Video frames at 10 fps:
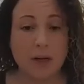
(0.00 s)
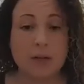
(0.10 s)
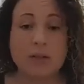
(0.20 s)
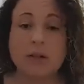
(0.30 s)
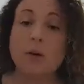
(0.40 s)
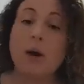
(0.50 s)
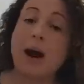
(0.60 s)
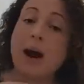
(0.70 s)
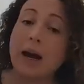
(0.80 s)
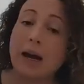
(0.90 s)
So
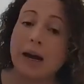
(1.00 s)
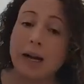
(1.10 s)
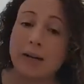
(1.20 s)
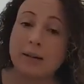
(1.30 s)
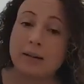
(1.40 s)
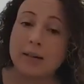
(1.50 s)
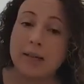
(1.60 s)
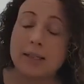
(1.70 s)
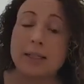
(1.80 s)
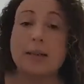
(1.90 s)
I
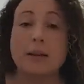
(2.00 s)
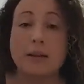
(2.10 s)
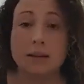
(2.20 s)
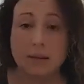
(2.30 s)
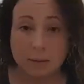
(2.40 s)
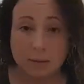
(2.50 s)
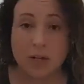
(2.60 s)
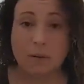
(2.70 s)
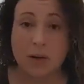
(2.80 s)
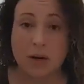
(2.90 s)
is in the
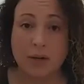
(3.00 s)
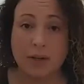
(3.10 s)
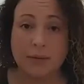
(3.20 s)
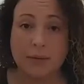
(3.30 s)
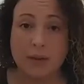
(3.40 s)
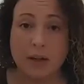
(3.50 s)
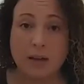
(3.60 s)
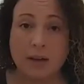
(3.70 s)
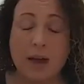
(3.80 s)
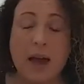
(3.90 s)
subject part,
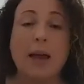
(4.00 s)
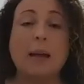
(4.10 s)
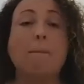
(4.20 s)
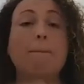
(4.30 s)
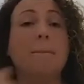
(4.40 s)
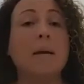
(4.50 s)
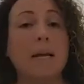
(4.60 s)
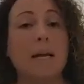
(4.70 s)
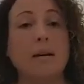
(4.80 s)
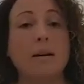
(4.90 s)
and
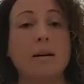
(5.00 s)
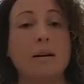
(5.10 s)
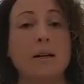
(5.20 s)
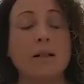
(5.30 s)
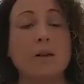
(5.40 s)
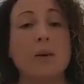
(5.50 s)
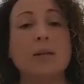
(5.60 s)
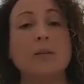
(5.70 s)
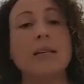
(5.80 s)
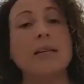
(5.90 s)
me is going to
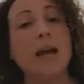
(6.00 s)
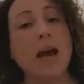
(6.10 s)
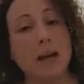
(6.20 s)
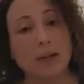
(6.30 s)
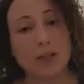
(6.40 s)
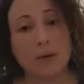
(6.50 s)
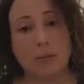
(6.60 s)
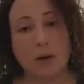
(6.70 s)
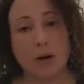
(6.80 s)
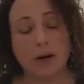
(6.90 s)
be in the action
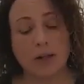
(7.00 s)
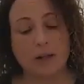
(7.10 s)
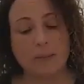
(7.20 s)
part.